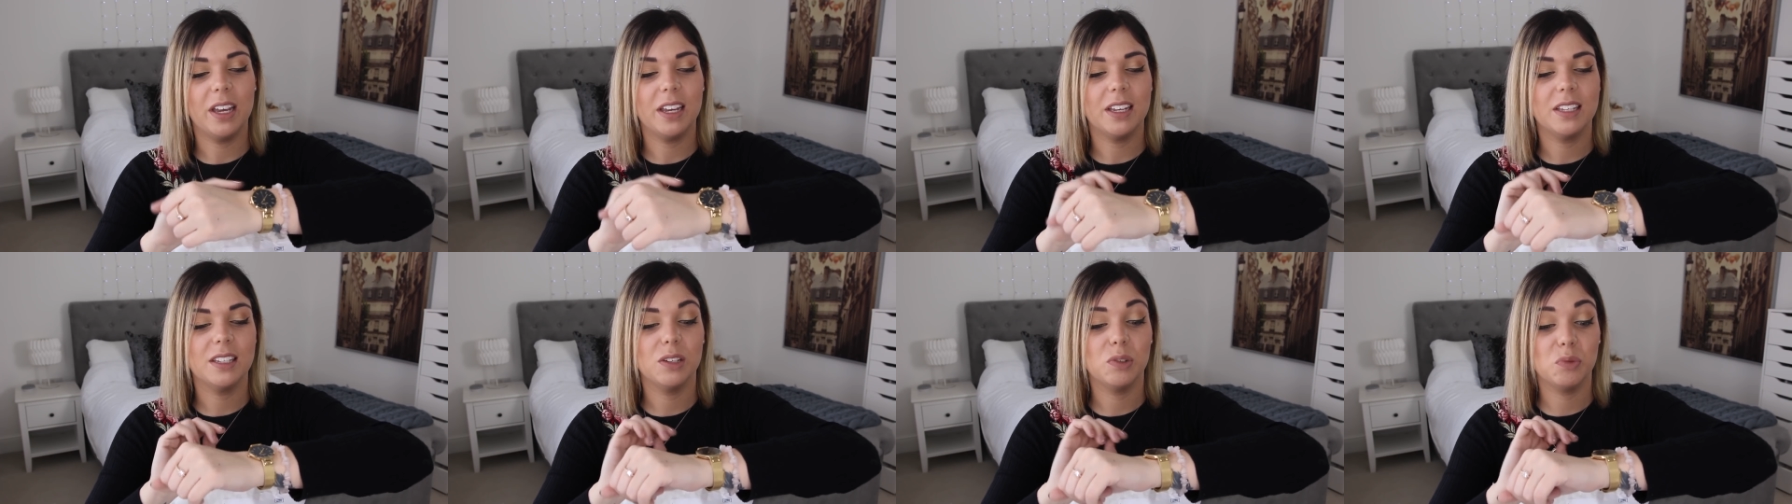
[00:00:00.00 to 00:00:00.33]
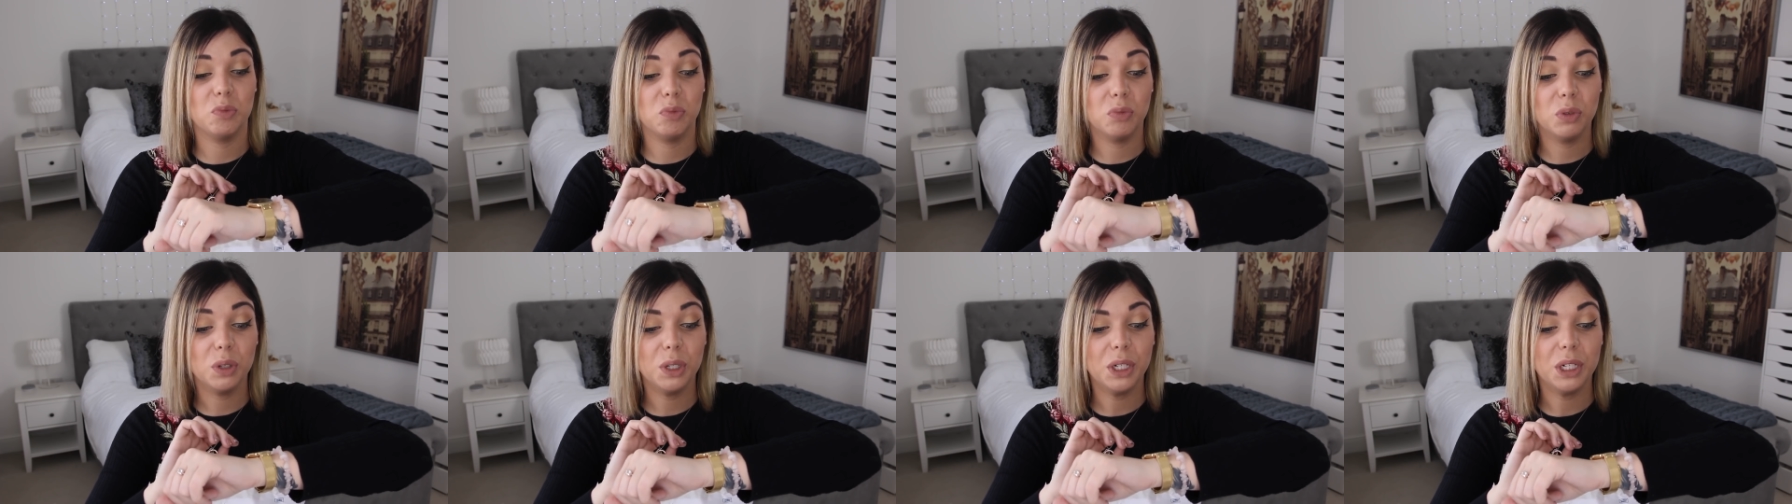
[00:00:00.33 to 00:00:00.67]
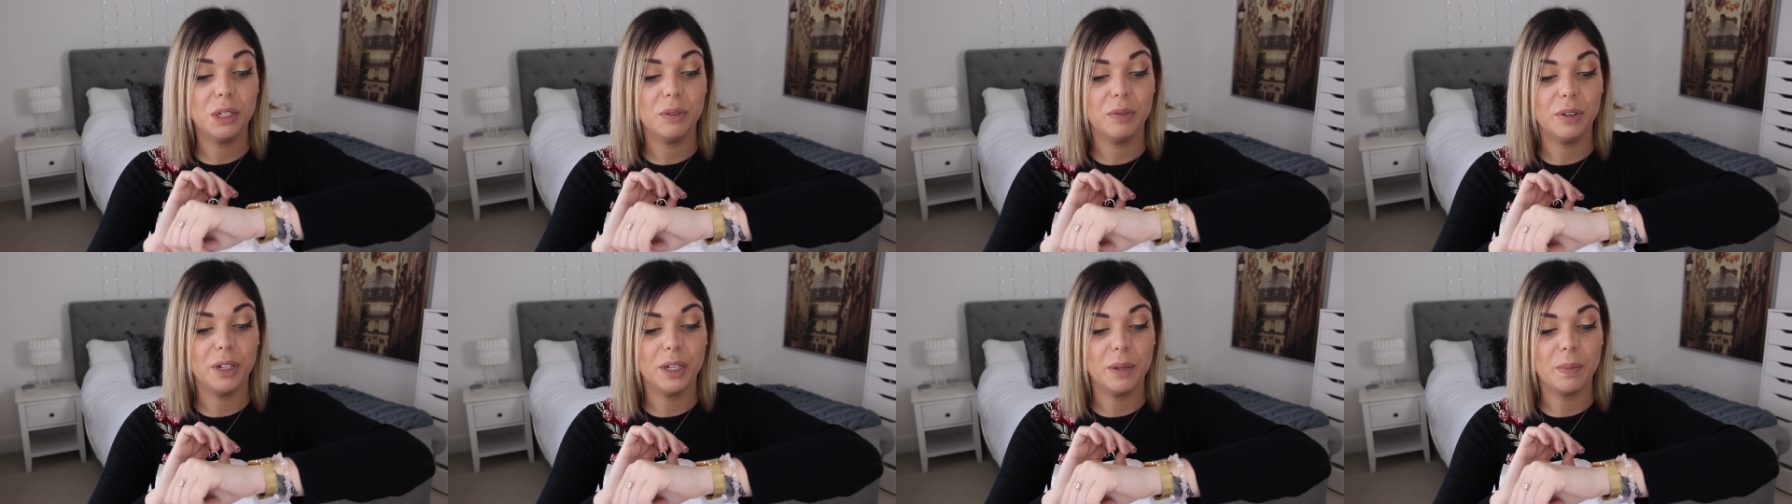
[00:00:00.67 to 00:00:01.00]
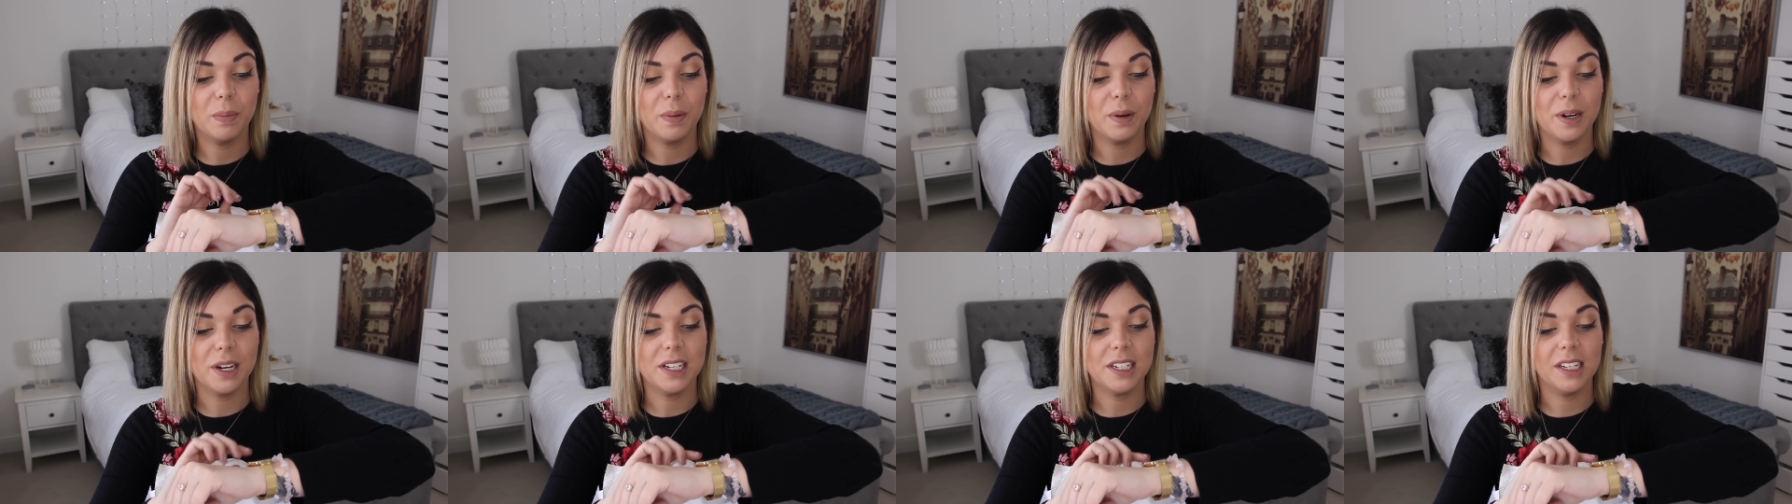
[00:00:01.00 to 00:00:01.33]
because it's really, really
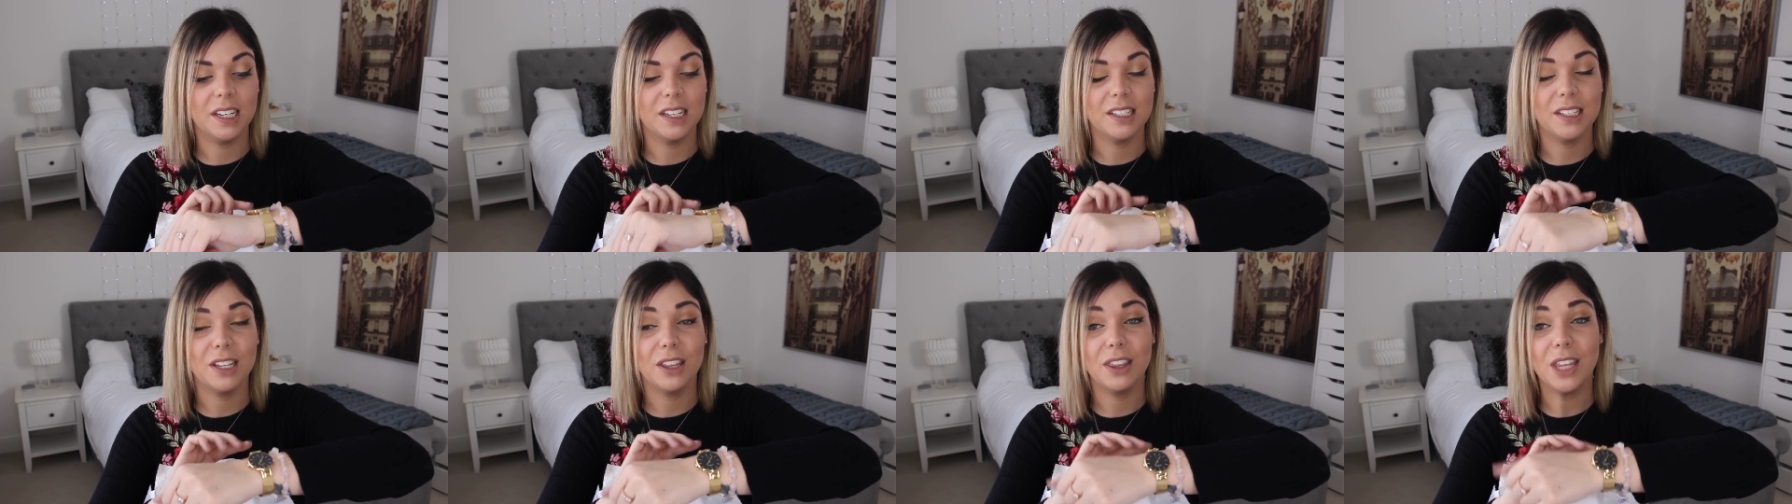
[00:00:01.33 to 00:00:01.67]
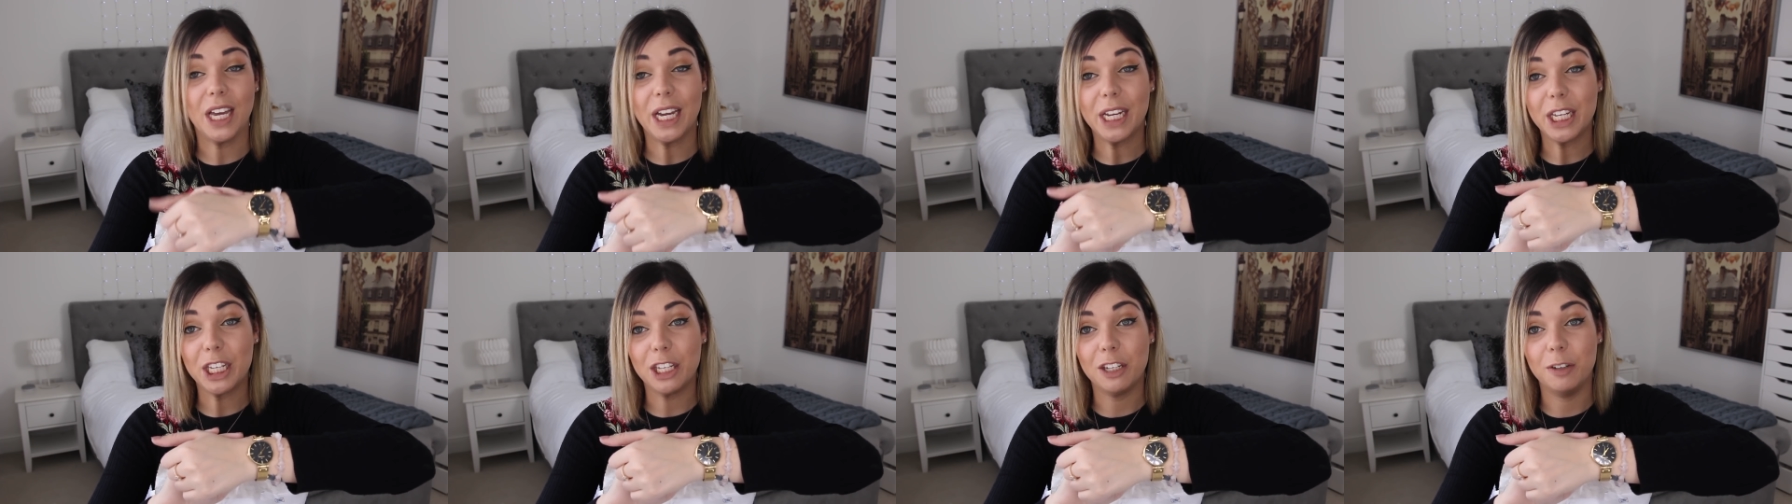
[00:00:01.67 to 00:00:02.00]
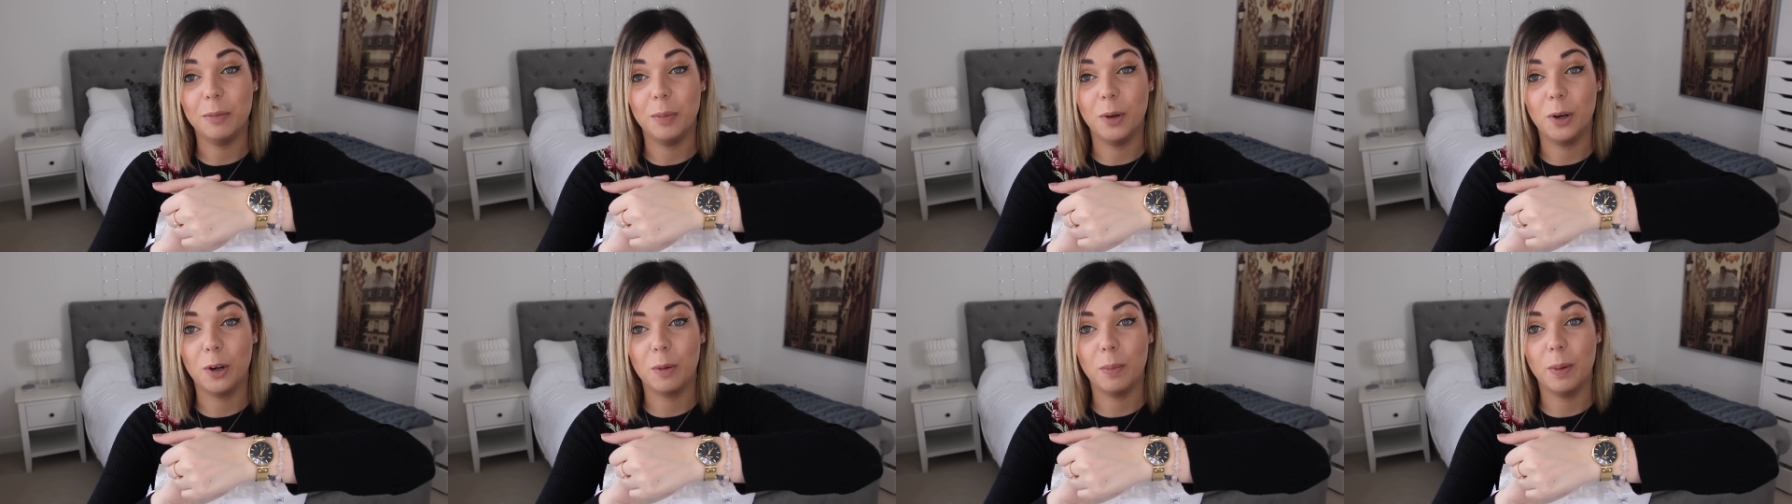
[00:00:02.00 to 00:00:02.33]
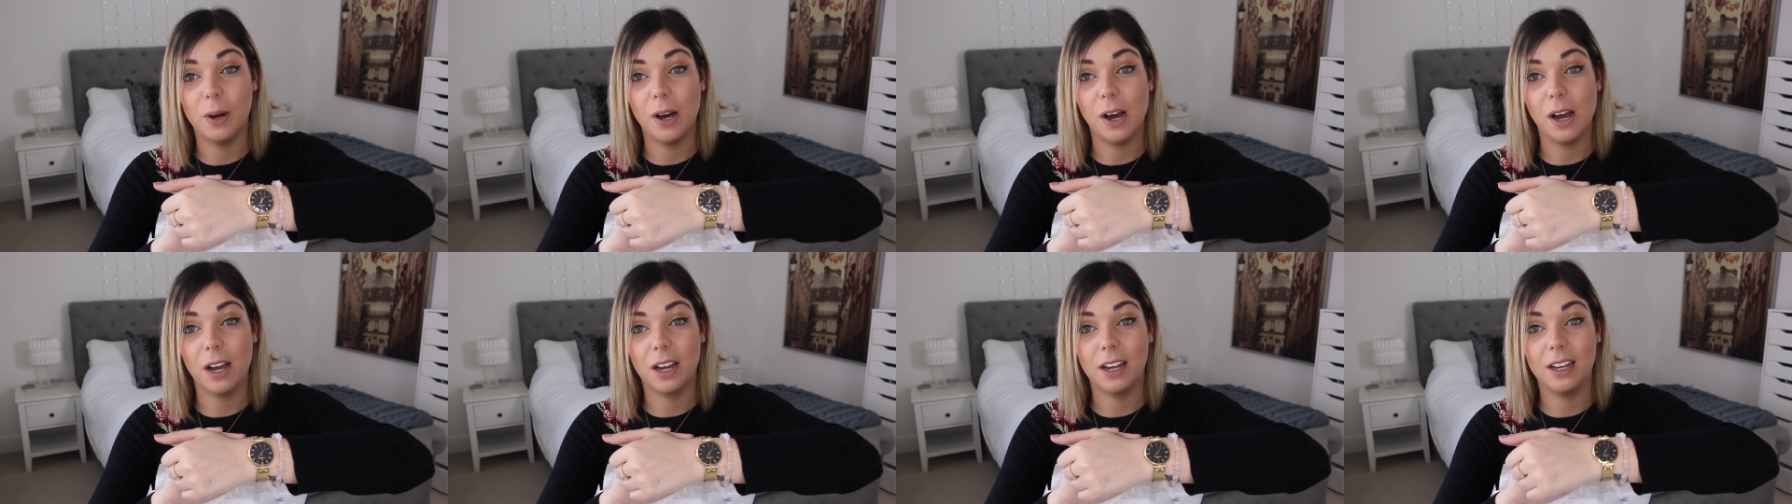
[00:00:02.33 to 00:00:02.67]
pretty. So thank you,
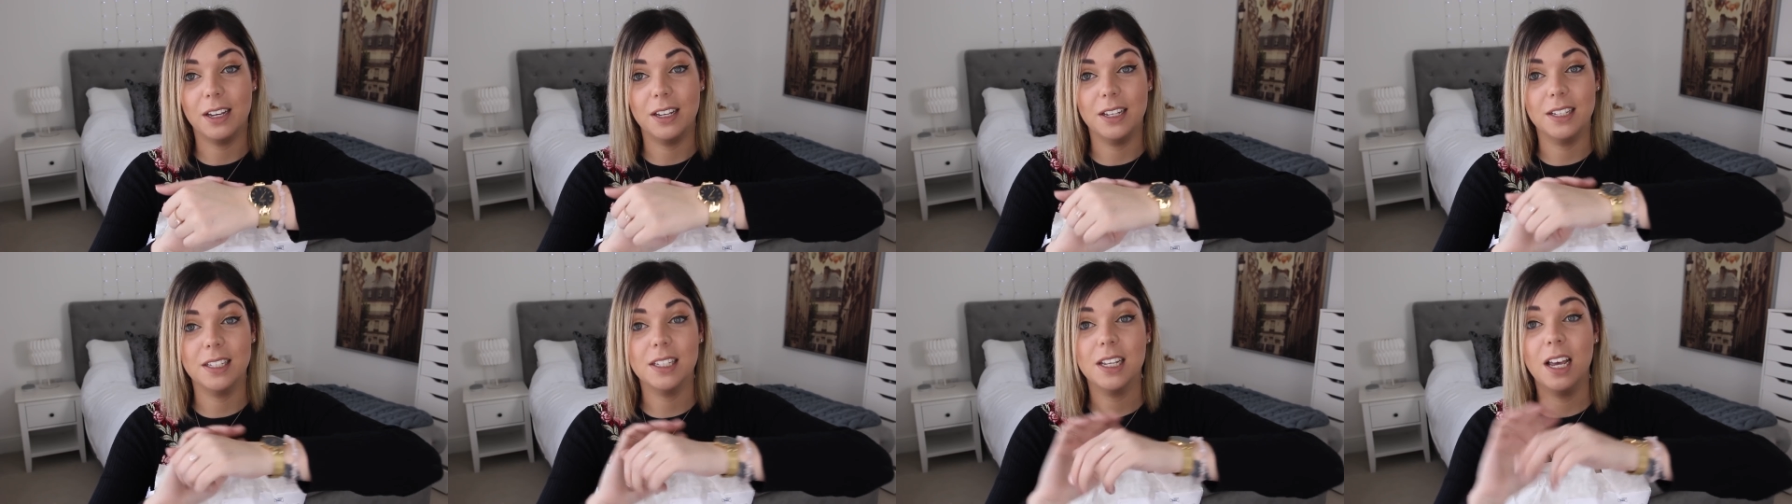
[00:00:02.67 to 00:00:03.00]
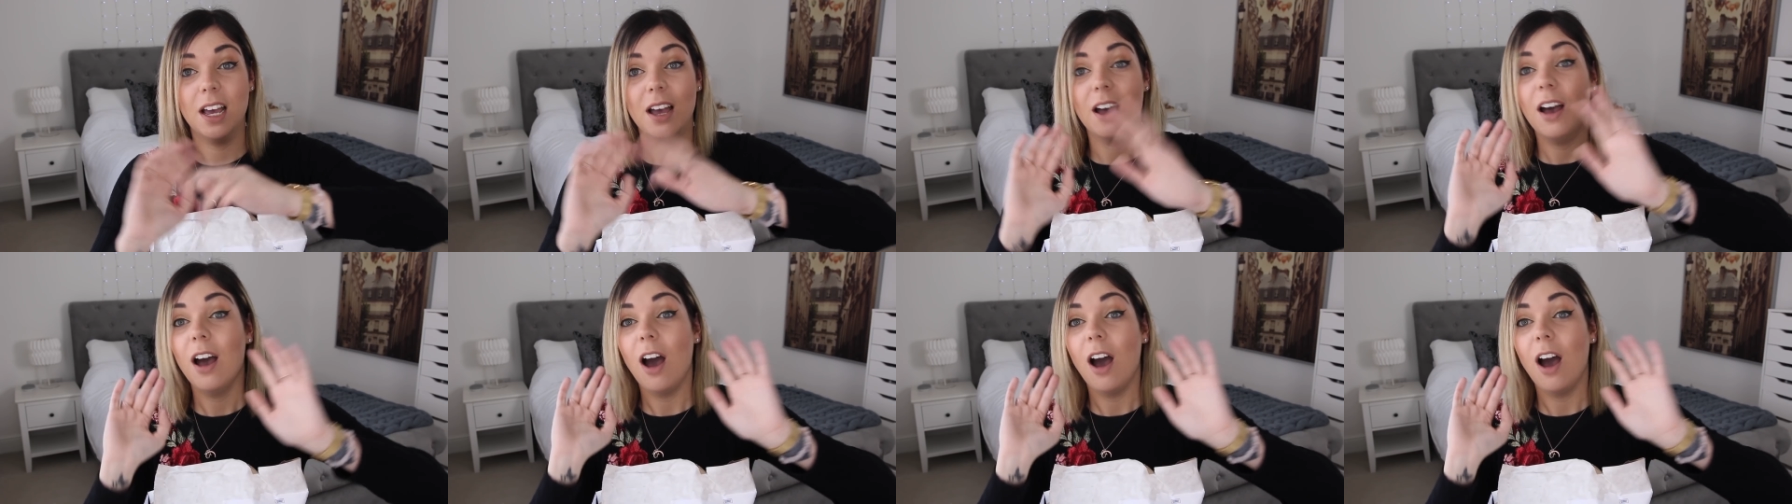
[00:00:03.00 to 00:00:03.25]
Mockberg, because